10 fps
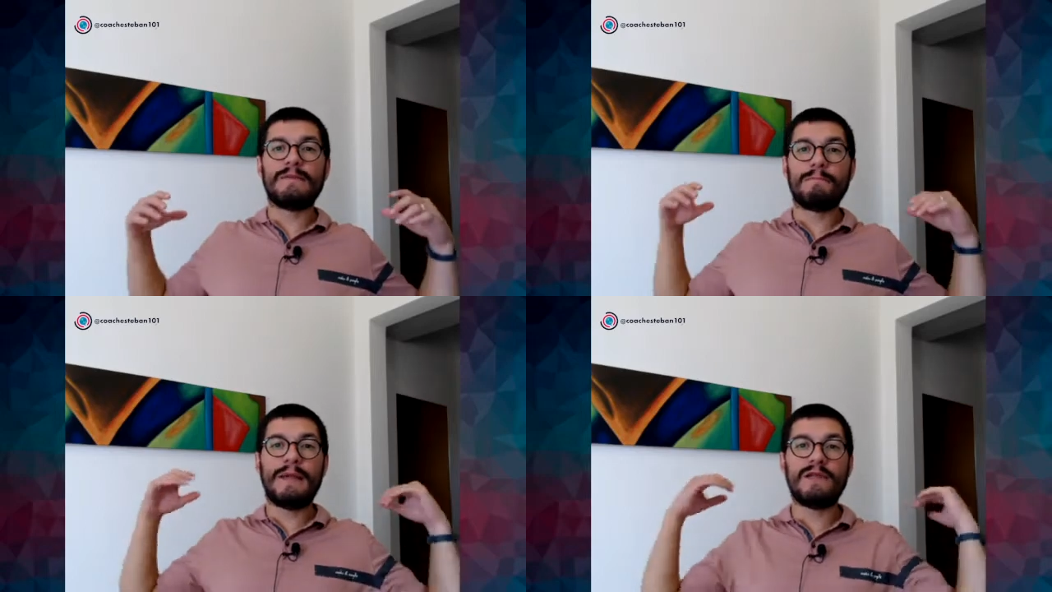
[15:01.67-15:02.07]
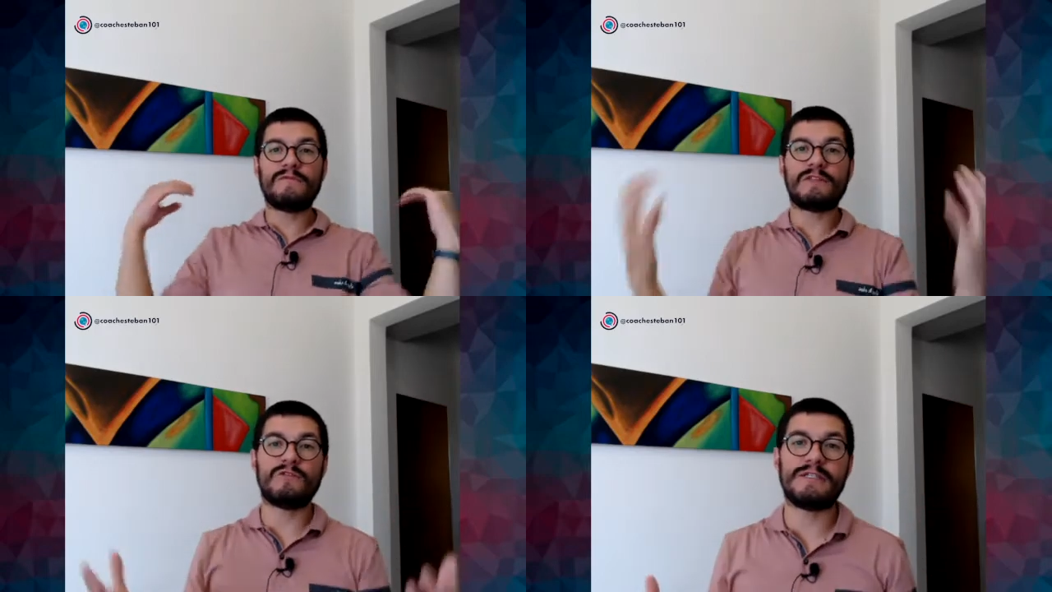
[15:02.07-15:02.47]
many
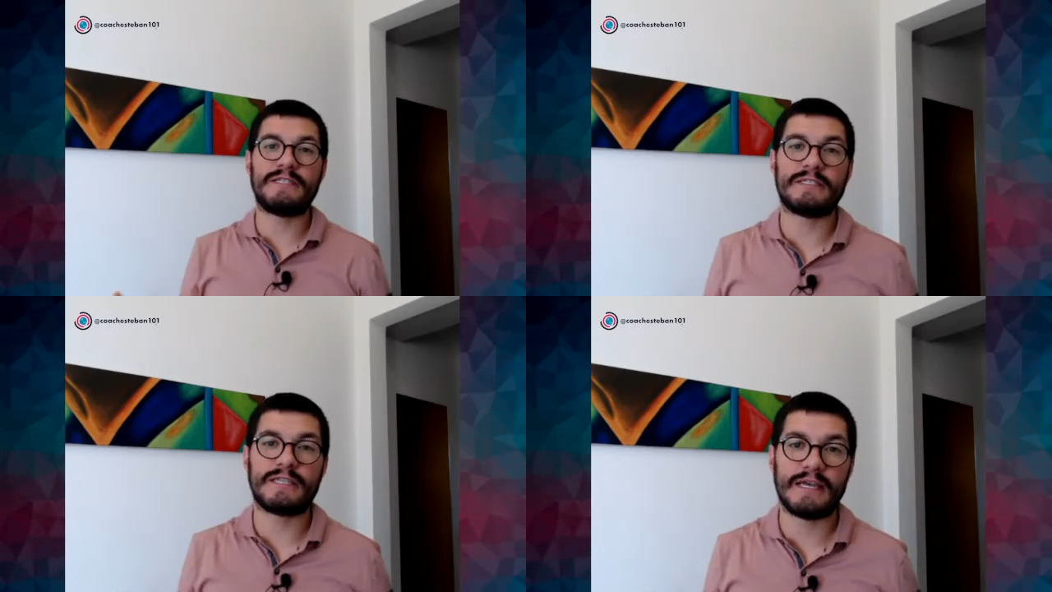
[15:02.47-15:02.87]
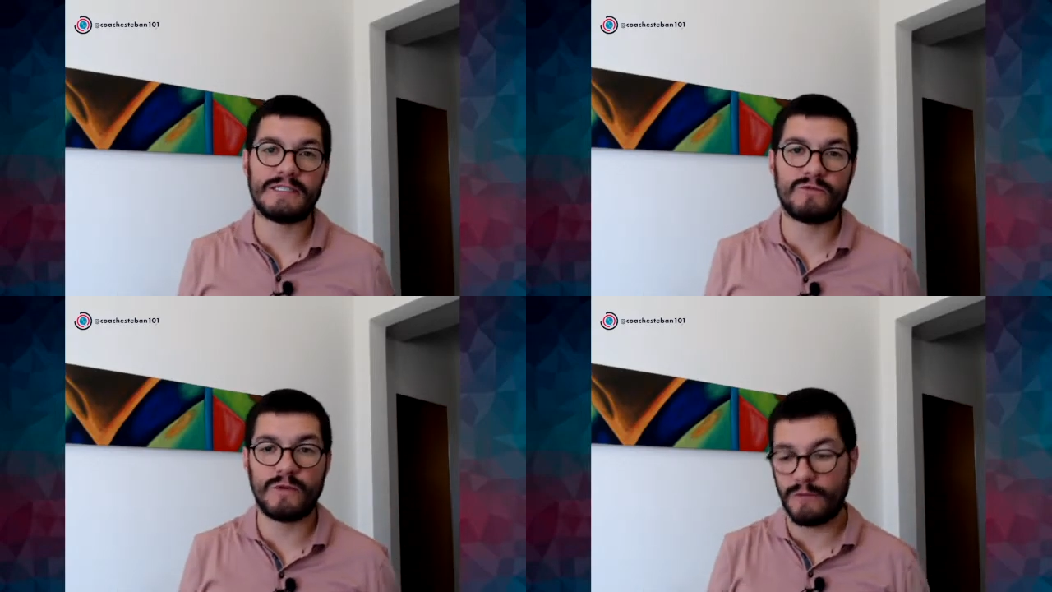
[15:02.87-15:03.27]
of the touristic
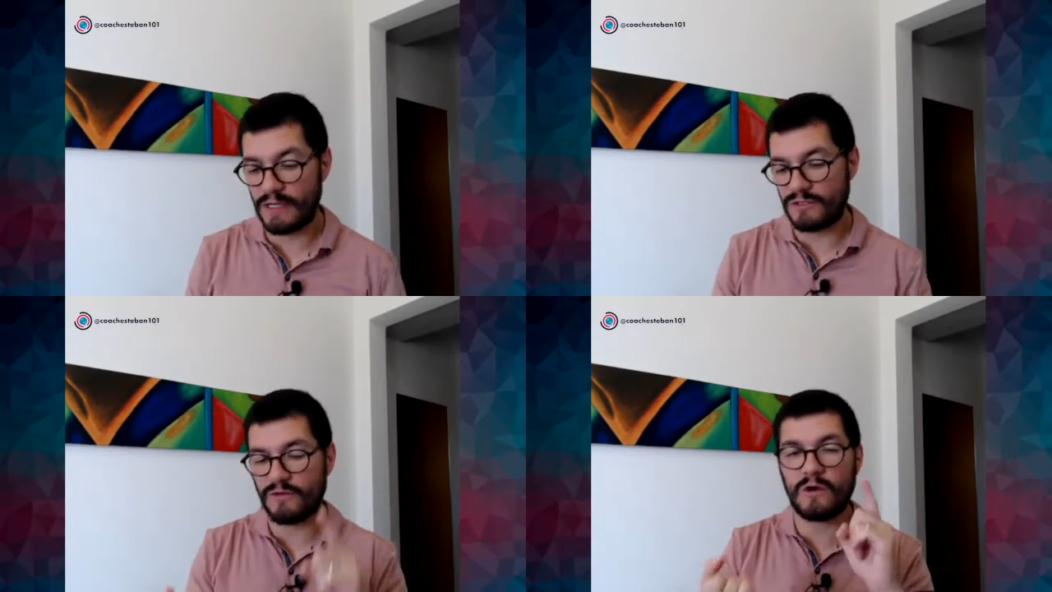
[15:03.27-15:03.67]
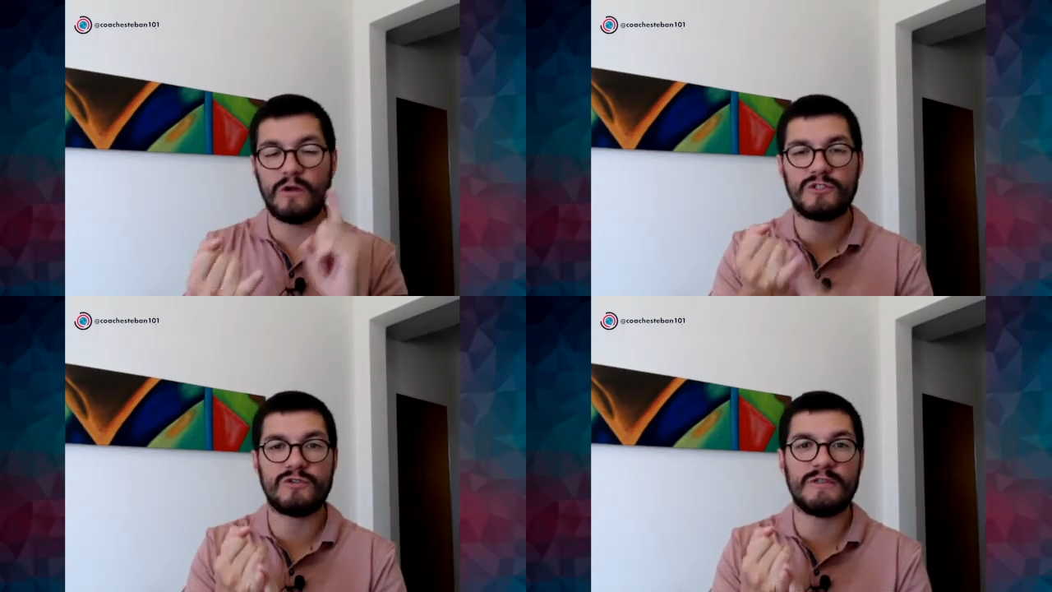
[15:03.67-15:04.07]
sites, we went to
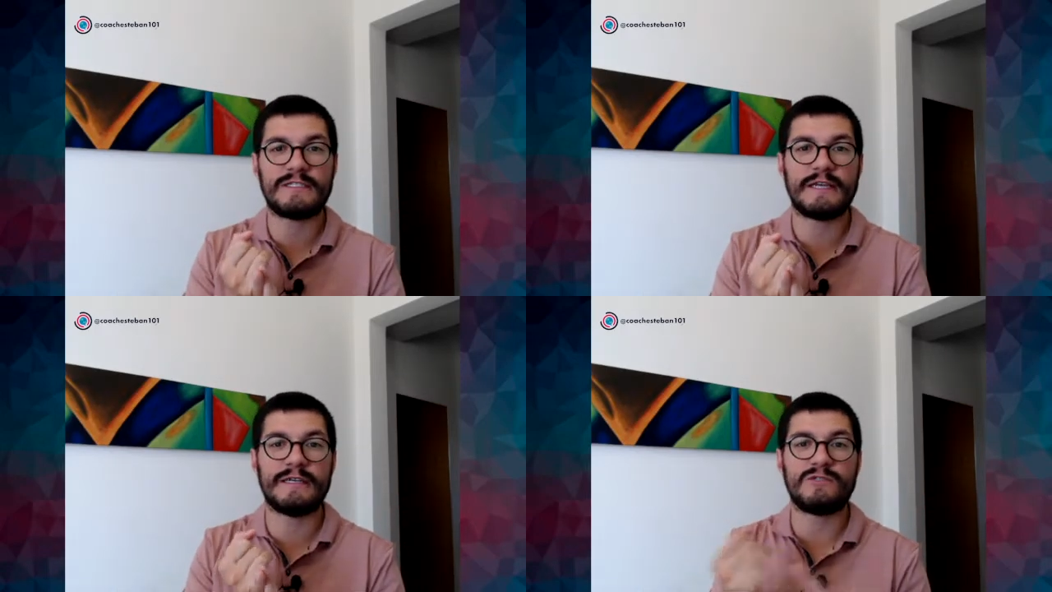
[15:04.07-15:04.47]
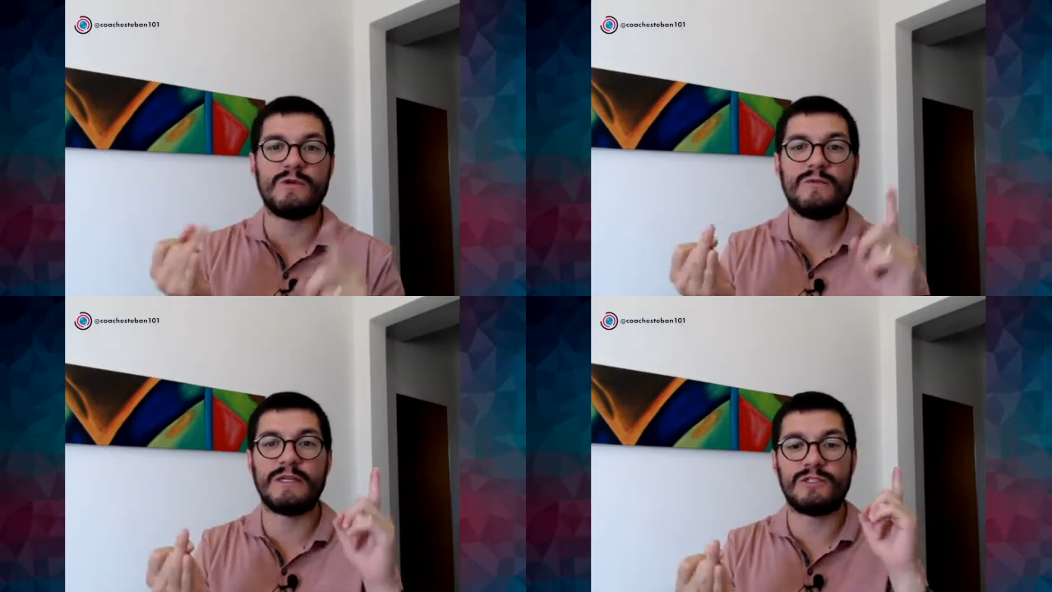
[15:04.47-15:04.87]
cultural sites,
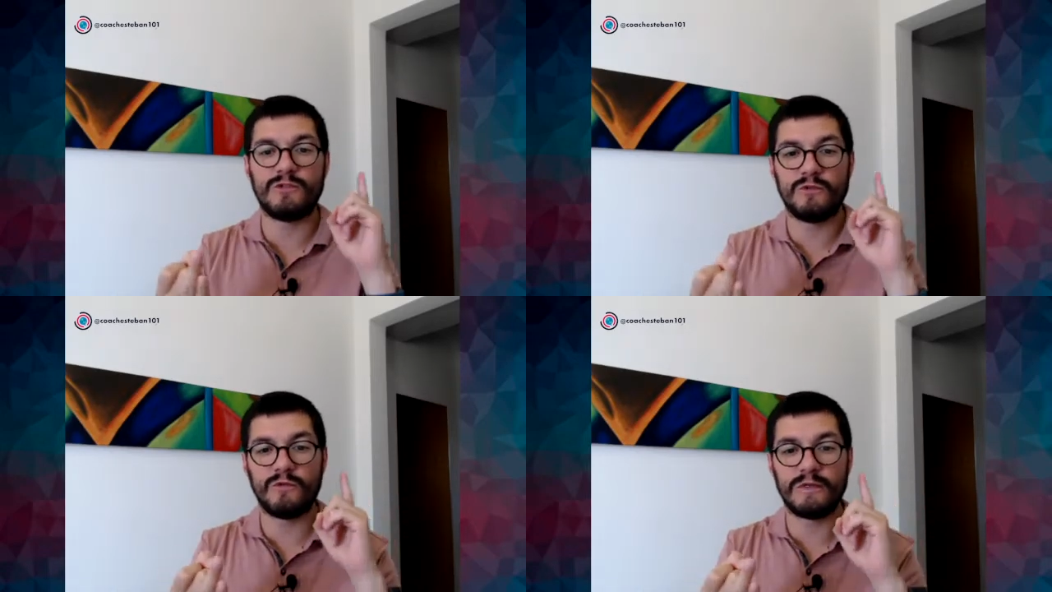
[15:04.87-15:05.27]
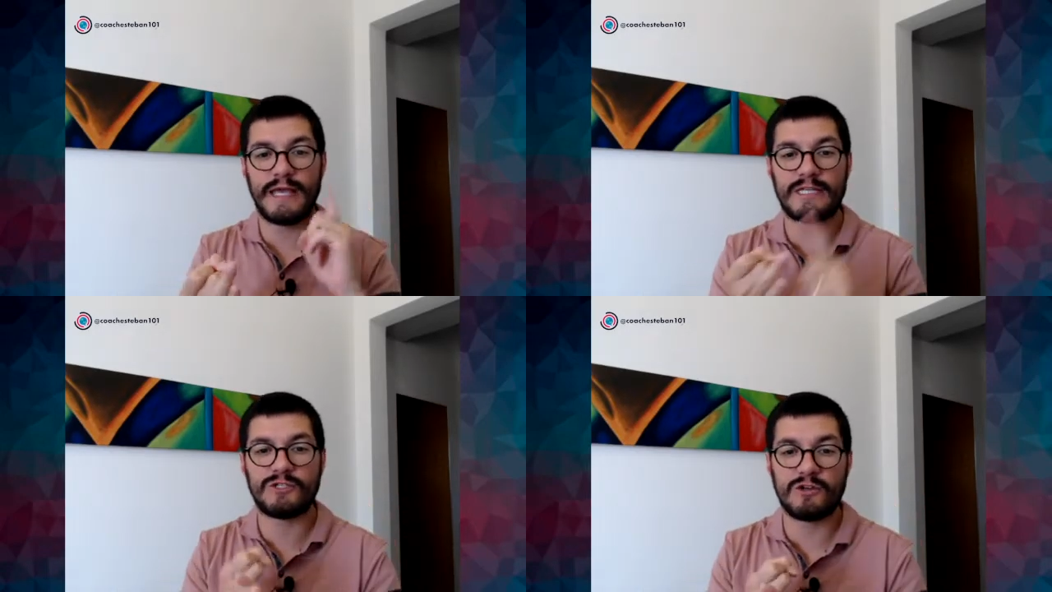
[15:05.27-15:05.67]
we went to
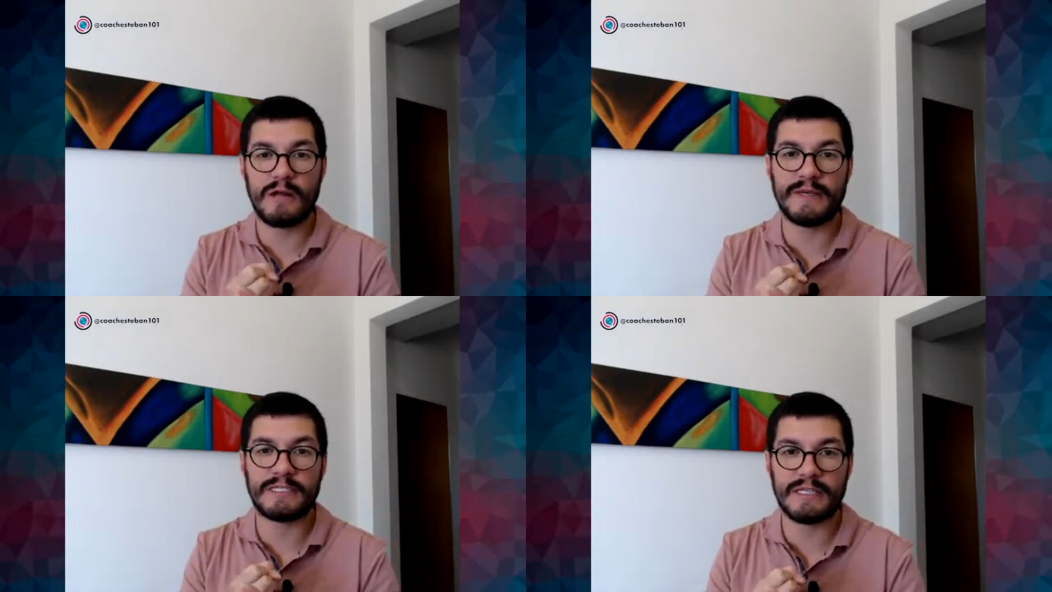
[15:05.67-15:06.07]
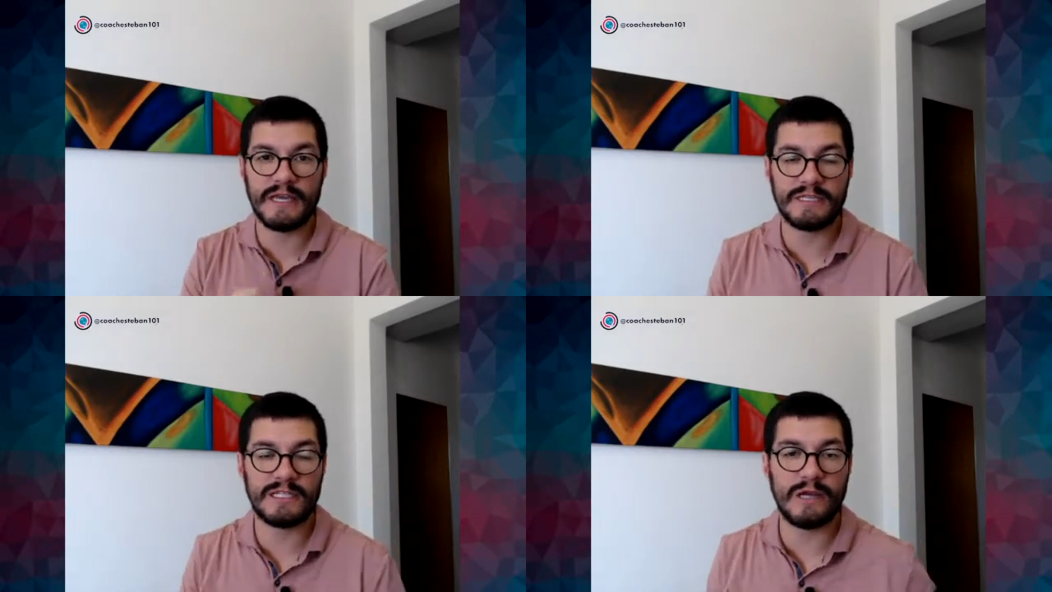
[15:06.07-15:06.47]
gastronomic
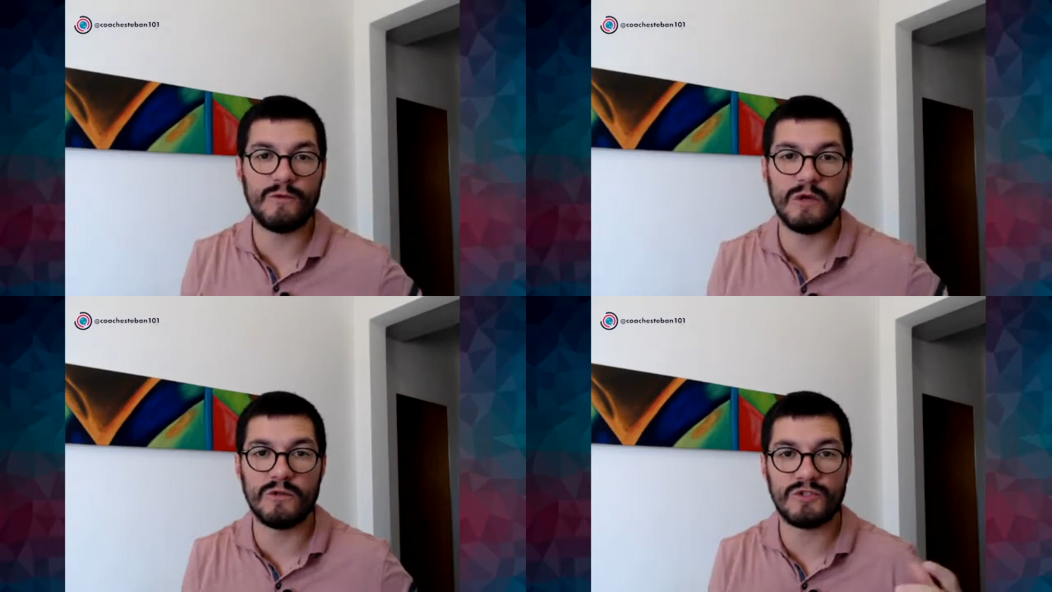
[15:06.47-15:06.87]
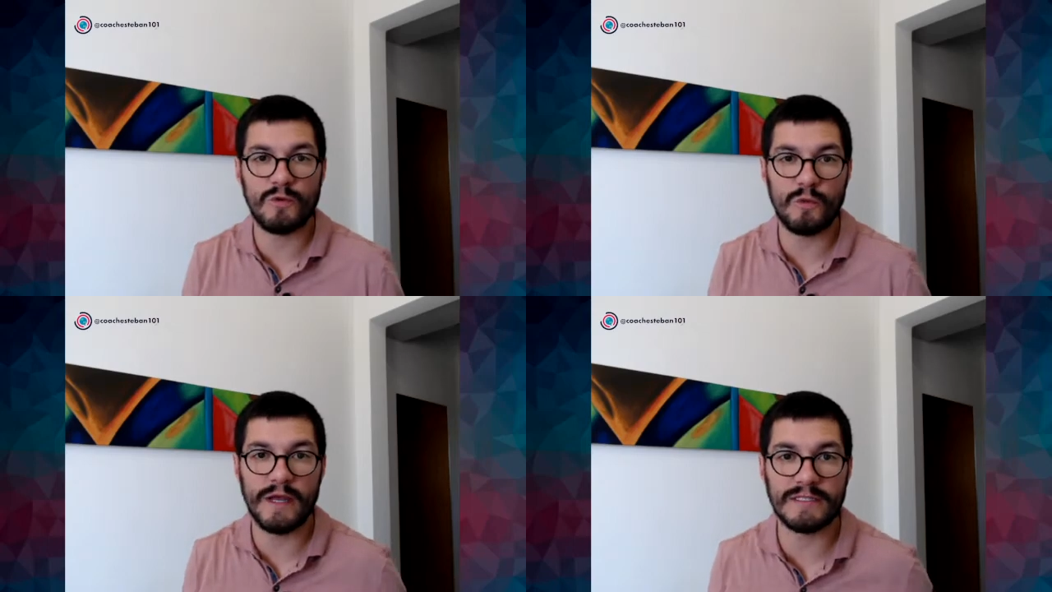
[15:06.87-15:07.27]
sites, and we also
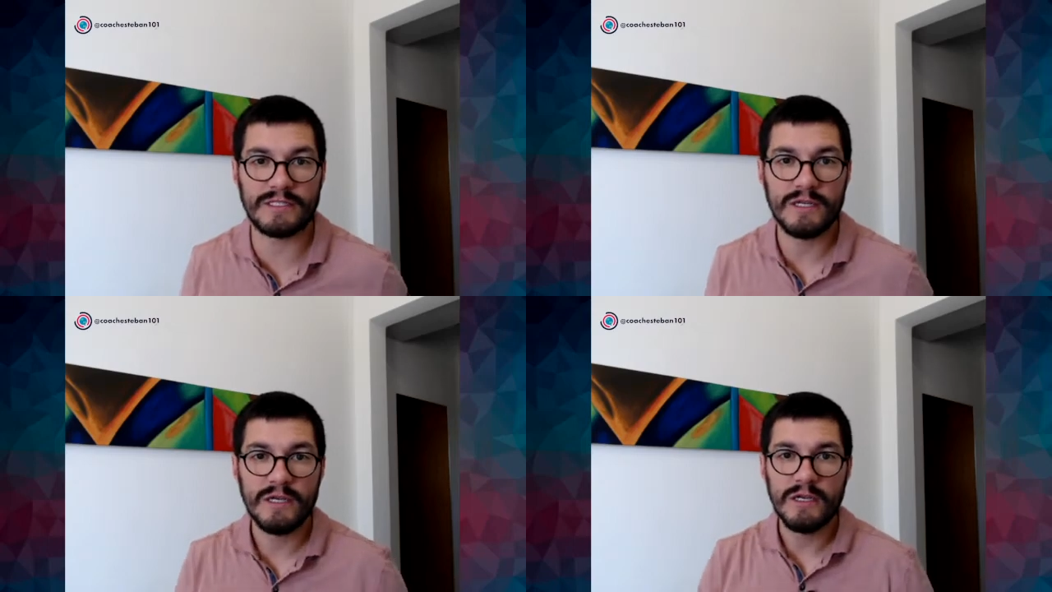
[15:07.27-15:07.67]
went